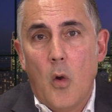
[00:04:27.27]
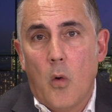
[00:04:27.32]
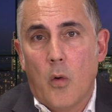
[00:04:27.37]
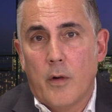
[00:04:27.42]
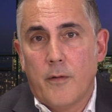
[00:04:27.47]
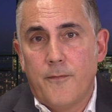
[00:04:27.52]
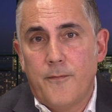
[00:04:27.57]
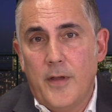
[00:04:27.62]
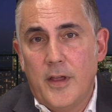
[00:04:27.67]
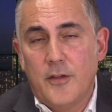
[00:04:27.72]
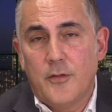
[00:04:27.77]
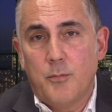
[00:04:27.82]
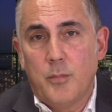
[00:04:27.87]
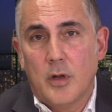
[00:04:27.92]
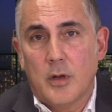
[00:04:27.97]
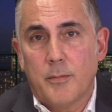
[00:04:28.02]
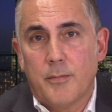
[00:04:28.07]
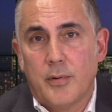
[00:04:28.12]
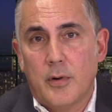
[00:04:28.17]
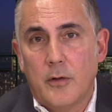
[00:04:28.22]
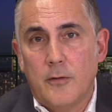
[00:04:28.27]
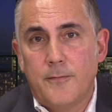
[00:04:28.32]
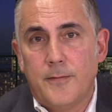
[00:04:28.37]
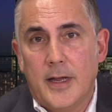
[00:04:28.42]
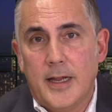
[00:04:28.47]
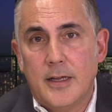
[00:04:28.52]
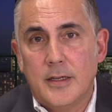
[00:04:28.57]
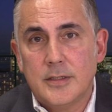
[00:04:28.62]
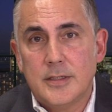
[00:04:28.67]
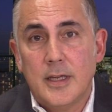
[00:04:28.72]
or Facebook
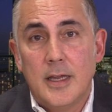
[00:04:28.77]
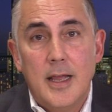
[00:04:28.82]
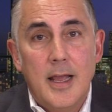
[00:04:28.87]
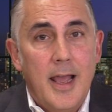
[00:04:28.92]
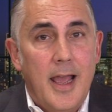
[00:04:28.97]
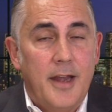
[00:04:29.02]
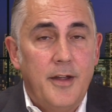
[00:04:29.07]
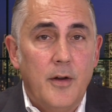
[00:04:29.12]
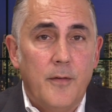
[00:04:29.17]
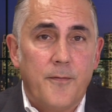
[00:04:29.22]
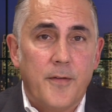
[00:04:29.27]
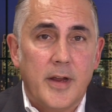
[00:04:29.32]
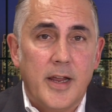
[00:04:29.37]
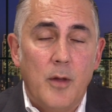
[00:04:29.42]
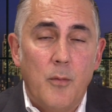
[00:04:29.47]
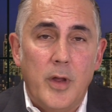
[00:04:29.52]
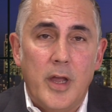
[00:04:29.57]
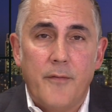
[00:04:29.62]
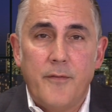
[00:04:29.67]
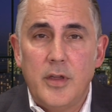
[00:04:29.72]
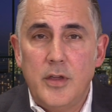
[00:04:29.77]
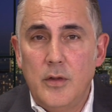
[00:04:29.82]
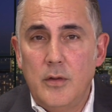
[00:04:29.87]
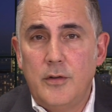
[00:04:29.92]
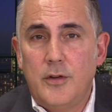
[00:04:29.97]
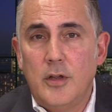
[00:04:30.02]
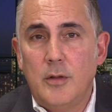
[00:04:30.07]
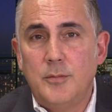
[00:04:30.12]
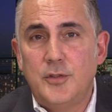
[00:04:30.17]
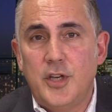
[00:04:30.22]
profiles. And don't forget, we have a
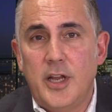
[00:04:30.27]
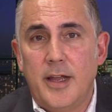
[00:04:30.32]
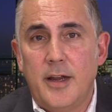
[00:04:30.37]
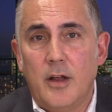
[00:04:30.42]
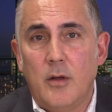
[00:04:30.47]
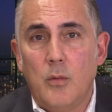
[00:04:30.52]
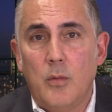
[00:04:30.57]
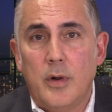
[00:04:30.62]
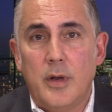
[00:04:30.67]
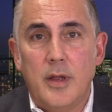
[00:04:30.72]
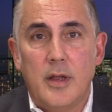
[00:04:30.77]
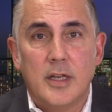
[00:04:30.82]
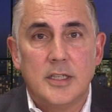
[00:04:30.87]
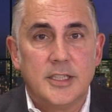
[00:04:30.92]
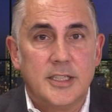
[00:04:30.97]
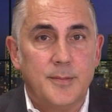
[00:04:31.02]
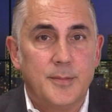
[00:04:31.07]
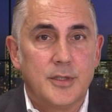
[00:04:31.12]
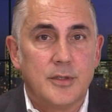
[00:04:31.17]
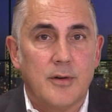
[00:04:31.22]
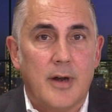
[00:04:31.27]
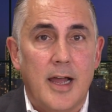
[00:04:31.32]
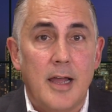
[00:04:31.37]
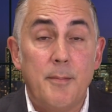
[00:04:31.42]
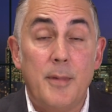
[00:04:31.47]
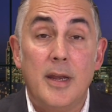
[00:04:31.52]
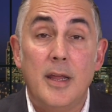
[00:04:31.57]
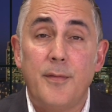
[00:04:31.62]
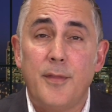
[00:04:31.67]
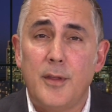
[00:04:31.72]
YouTube channel where you can subscribe
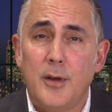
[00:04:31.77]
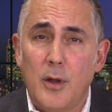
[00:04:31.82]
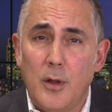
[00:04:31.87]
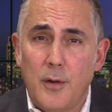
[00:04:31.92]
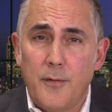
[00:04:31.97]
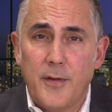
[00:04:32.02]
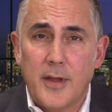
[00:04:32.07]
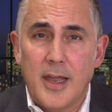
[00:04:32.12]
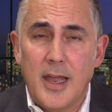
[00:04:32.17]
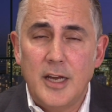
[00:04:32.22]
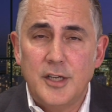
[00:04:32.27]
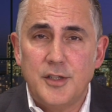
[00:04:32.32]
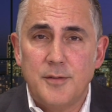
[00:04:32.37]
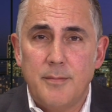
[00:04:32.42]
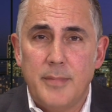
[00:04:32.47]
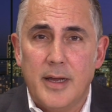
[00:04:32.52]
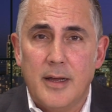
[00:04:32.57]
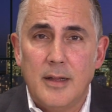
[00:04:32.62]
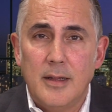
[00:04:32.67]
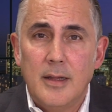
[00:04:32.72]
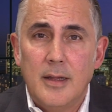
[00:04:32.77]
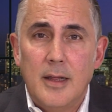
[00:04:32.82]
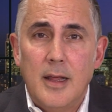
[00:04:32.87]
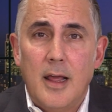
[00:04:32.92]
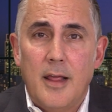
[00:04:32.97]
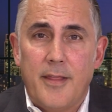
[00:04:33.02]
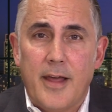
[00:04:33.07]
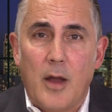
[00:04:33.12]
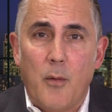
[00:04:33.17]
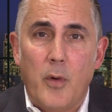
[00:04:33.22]
and hit the notification bell.
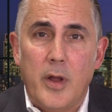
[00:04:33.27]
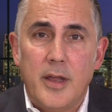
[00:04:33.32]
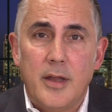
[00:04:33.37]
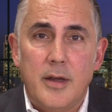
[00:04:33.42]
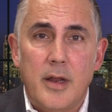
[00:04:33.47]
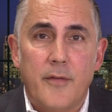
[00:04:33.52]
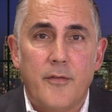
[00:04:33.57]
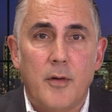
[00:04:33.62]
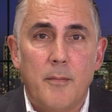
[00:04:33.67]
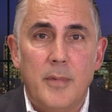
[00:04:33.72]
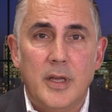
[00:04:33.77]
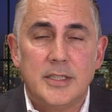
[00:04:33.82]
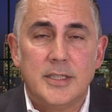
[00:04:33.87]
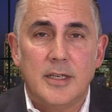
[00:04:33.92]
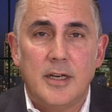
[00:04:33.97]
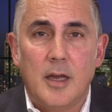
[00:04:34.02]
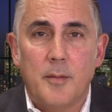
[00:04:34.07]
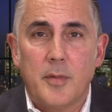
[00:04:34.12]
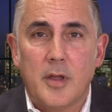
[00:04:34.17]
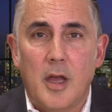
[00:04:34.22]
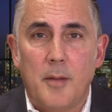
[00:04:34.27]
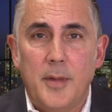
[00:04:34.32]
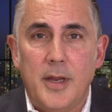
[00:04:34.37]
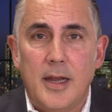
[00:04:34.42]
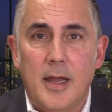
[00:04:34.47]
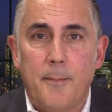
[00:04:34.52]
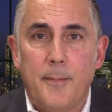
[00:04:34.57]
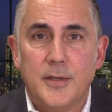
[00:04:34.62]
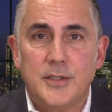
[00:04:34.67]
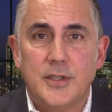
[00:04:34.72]
That way you never miss an upcoming
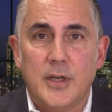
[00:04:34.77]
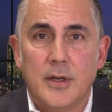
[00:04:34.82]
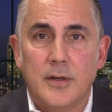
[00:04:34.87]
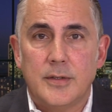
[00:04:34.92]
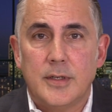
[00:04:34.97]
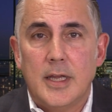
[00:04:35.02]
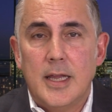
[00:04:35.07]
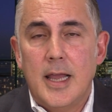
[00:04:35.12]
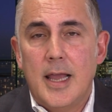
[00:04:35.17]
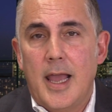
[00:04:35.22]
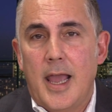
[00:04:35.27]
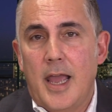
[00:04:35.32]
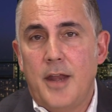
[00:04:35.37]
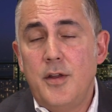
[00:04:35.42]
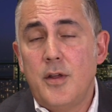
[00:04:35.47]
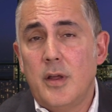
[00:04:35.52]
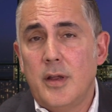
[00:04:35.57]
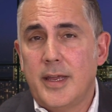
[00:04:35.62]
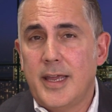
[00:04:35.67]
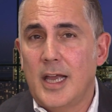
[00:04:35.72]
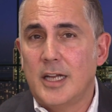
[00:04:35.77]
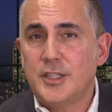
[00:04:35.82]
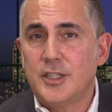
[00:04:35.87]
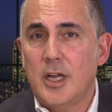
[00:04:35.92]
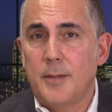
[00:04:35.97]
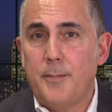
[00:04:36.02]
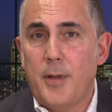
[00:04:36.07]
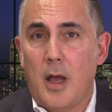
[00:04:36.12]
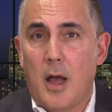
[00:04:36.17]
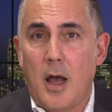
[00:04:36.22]
episode. And you can catch
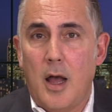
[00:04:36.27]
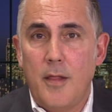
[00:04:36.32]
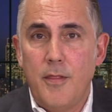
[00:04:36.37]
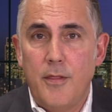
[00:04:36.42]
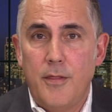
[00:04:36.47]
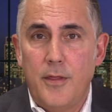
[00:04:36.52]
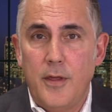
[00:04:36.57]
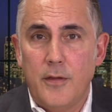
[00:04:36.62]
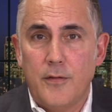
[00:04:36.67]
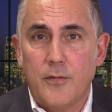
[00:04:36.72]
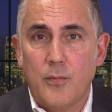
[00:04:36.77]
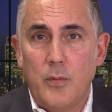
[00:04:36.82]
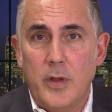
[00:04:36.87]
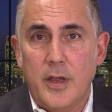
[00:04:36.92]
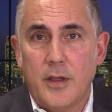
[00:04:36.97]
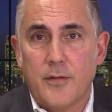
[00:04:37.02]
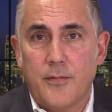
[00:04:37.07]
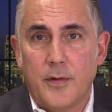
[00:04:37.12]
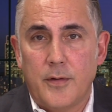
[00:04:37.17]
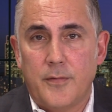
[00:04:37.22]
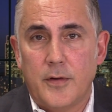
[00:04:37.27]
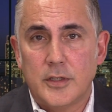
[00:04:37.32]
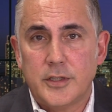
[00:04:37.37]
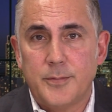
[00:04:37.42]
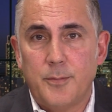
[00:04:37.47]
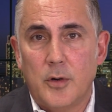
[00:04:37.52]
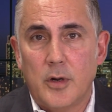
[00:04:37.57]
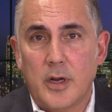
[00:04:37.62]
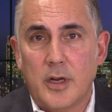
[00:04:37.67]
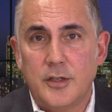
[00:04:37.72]
up on this week's Reverse
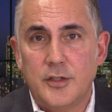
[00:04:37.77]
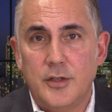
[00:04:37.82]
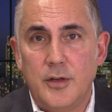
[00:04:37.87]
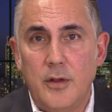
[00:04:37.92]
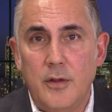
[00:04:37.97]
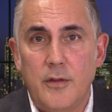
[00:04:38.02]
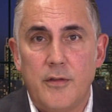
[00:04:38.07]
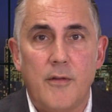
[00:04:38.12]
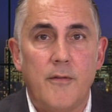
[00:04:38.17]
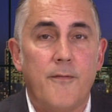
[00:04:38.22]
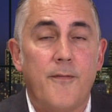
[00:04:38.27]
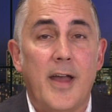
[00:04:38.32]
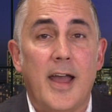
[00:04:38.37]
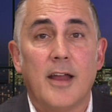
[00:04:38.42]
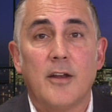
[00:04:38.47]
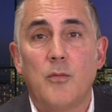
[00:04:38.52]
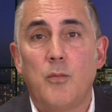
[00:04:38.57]
Mortgage News. In fact,